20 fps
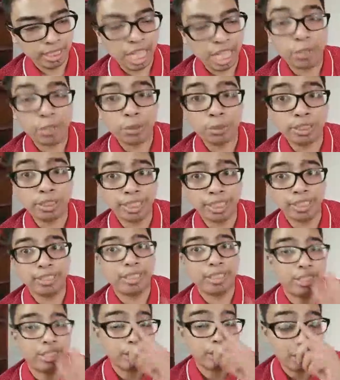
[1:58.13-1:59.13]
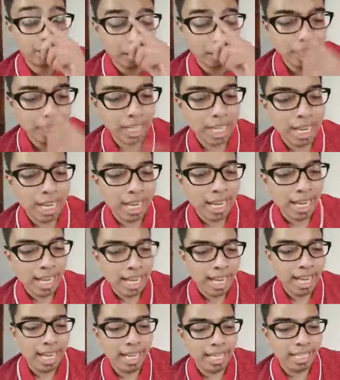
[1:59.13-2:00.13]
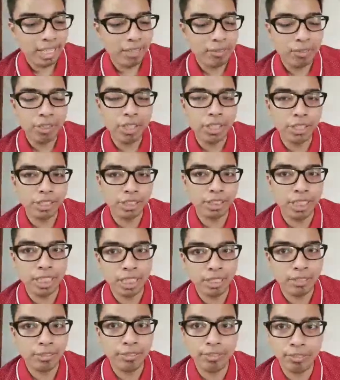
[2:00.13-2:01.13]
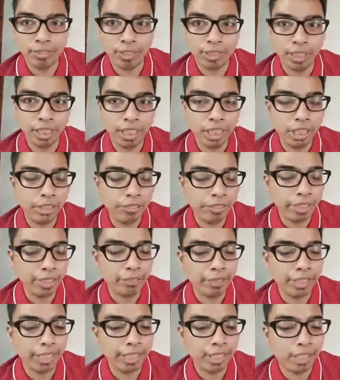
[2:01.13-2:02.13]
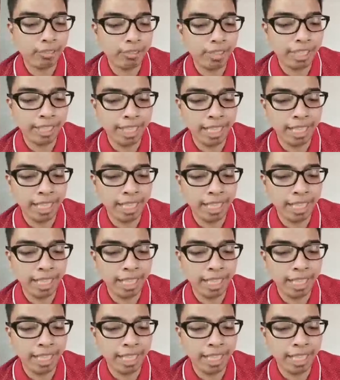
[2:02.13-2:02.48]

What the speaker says: acoustic, and of course the clear favorite of the